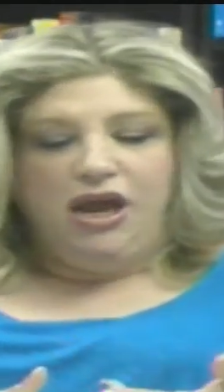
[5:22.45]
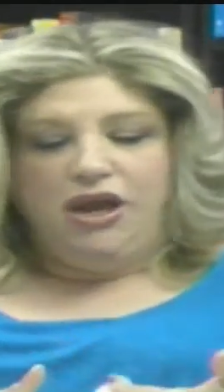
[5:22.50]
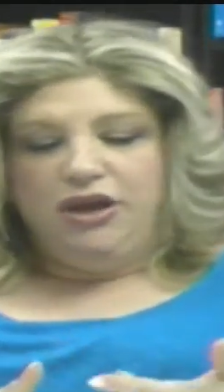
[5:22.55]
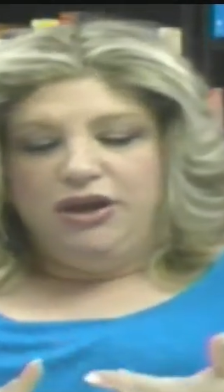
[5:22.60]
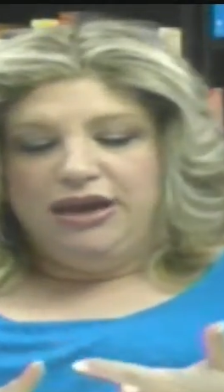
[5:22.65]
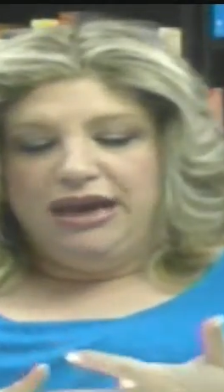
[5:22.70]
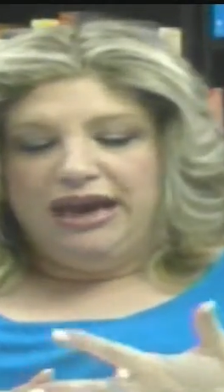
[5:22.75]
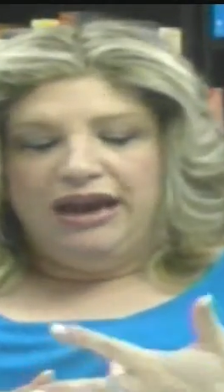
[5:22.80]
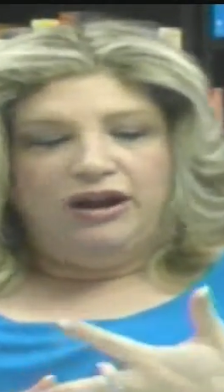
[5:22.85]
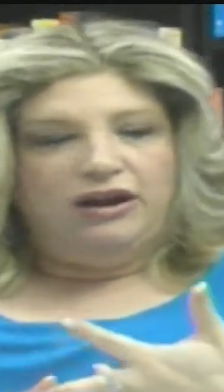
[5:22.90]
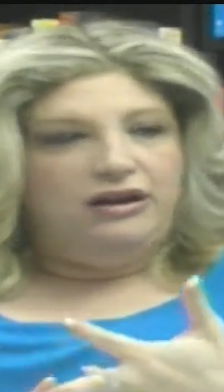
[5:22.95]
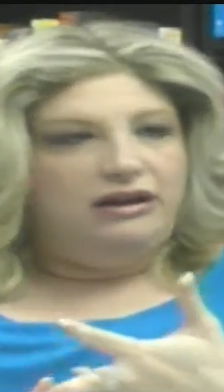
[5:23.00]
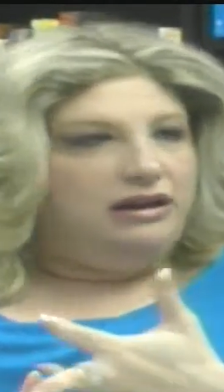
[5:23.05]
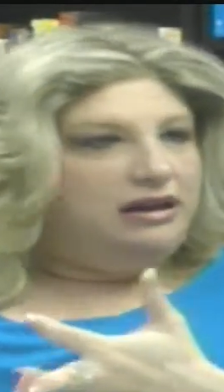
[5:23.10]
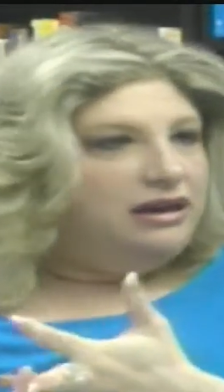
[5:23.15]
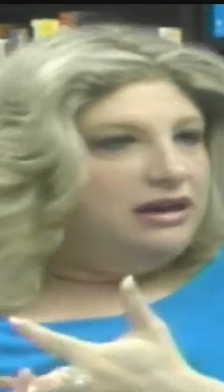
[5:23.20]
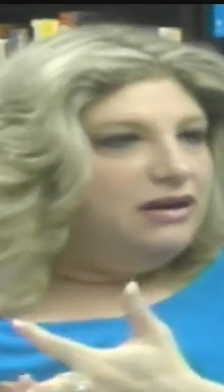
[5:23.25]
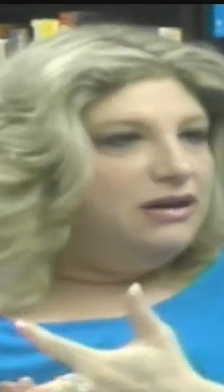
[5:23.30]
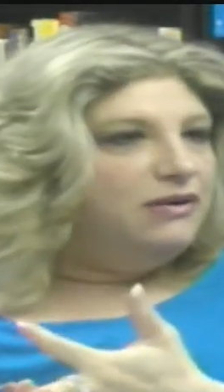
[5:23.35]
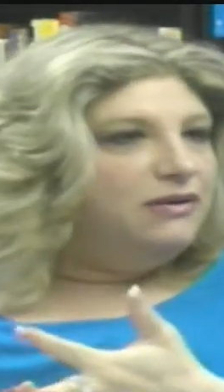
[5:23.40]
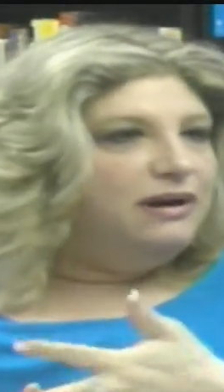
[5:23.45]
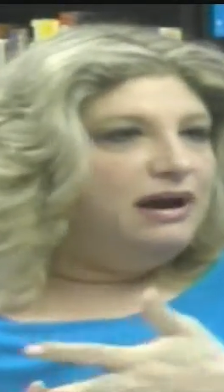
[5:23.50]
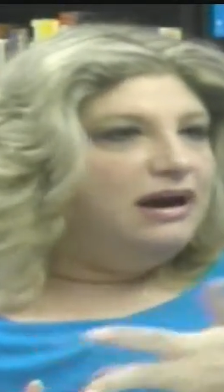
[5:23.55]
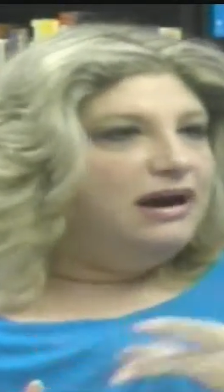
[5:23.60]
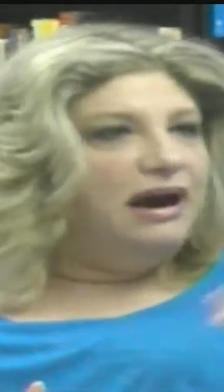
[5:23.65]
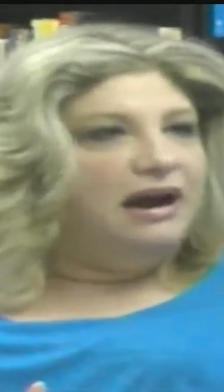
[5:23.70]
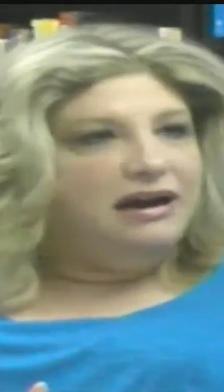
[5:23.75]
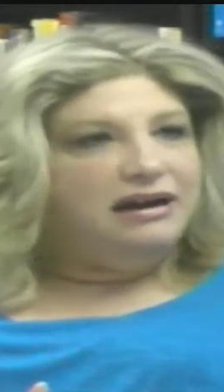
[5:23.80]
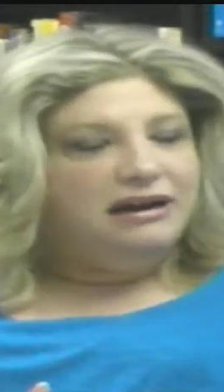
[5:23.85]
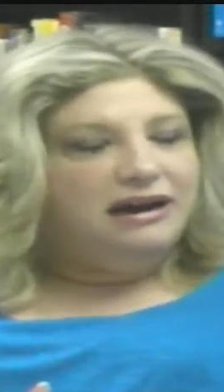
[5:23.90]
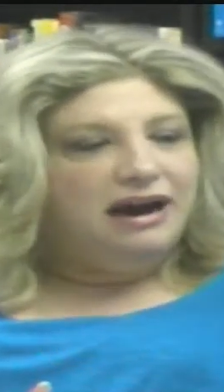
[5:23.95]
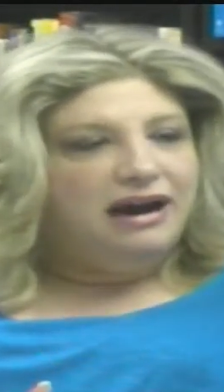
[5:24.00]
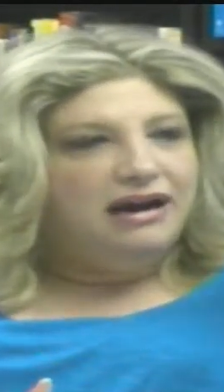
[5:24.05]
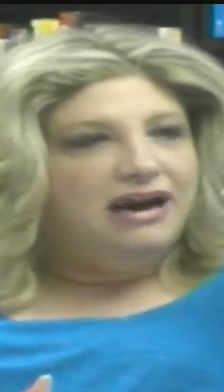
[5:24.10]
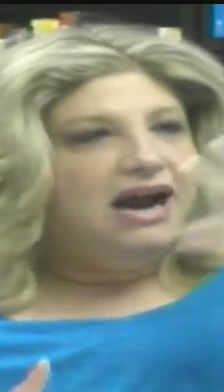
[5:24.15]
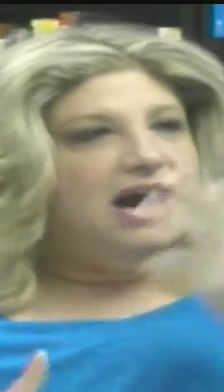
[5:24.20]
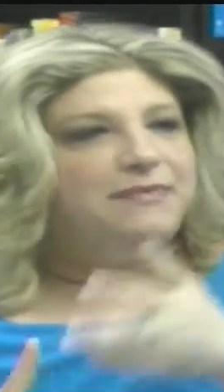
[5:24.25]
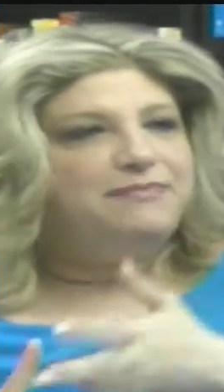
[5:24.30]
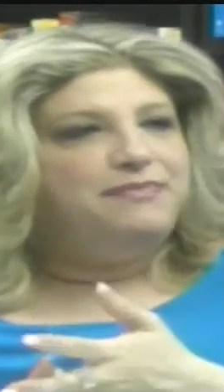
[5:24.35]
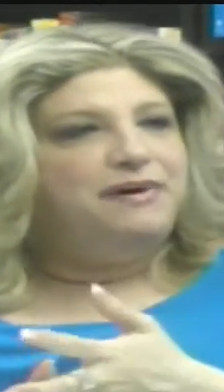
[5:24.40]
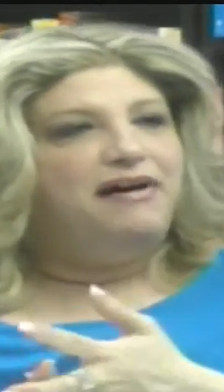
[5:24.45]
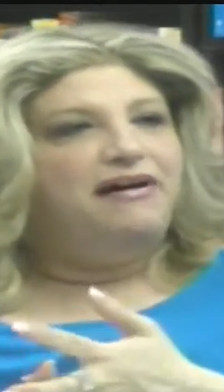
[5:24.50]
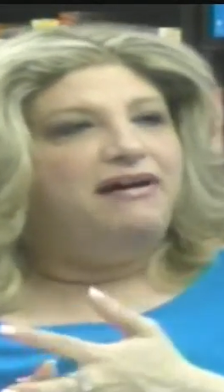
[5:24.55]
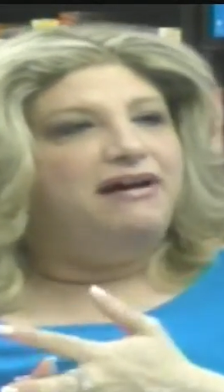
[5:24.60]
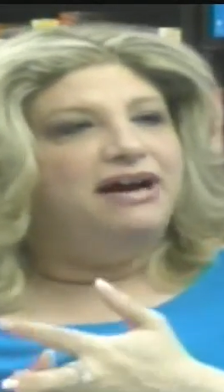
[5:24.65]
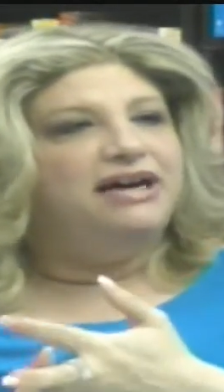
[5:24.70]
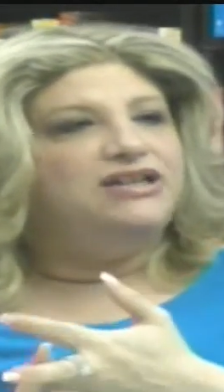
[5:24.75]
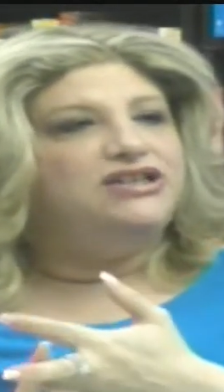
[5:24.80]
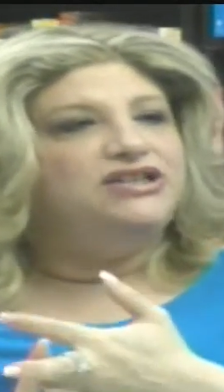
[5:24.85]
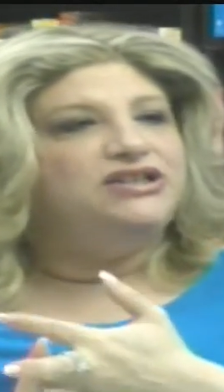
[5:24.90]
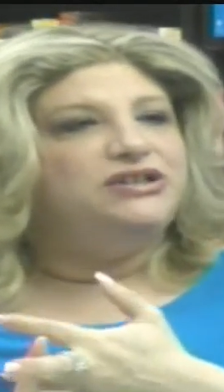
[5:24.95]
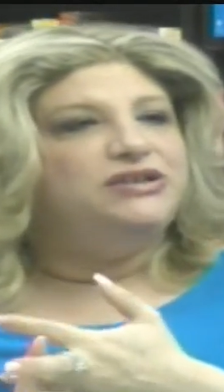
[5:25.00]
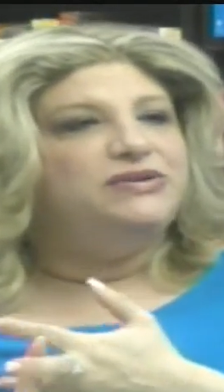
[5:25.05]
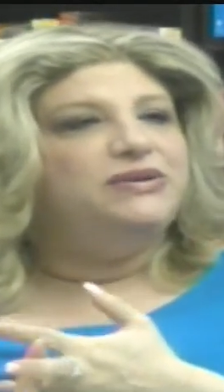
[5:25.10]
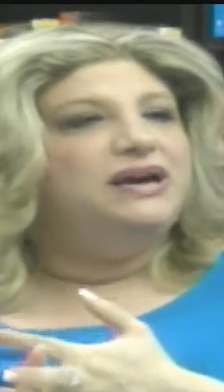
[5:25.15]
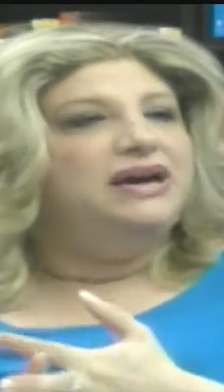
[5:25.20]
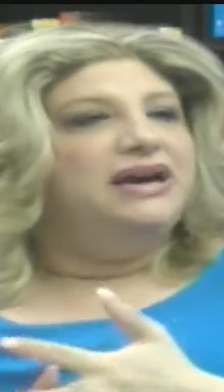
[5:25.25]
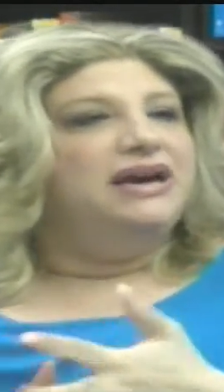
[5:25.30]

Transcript: You get a you know a, a, a cup behind you